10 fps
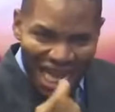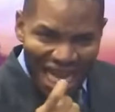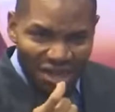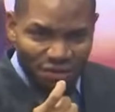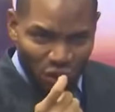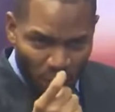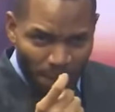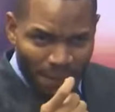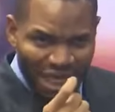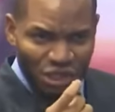have
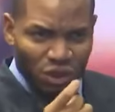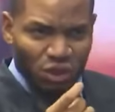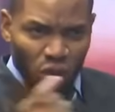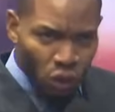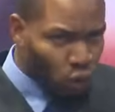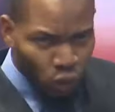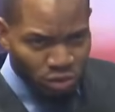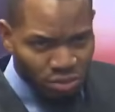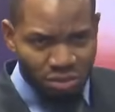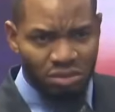compassion on
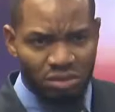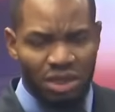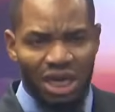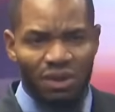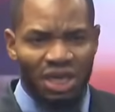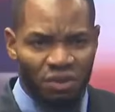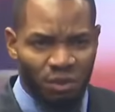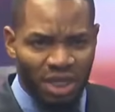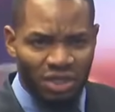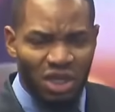whom I will have
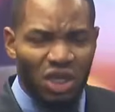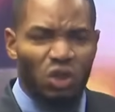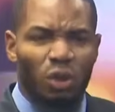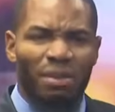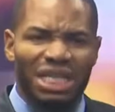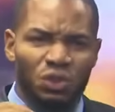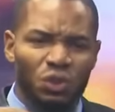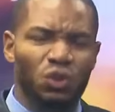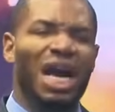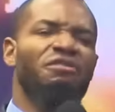compassion. Number two,
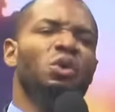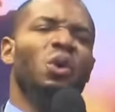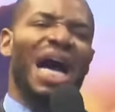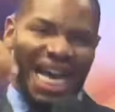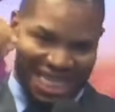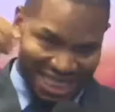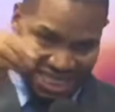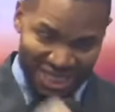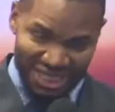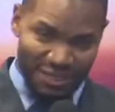you have to
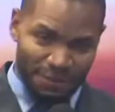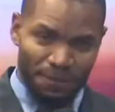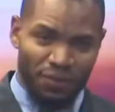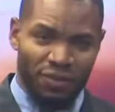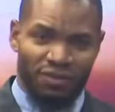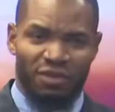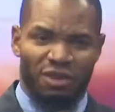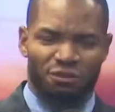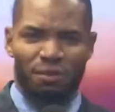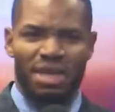ask
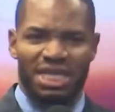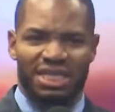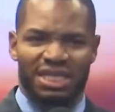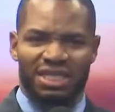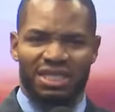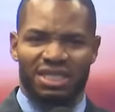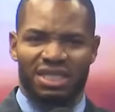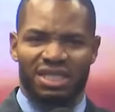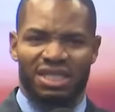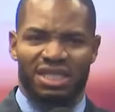for mercy.
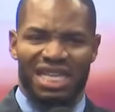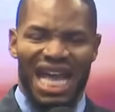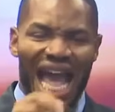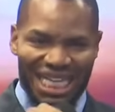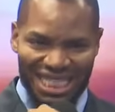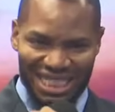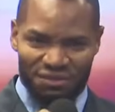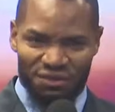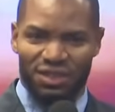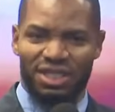
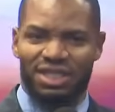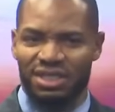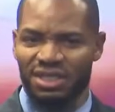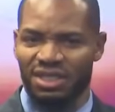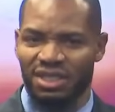Ask for it.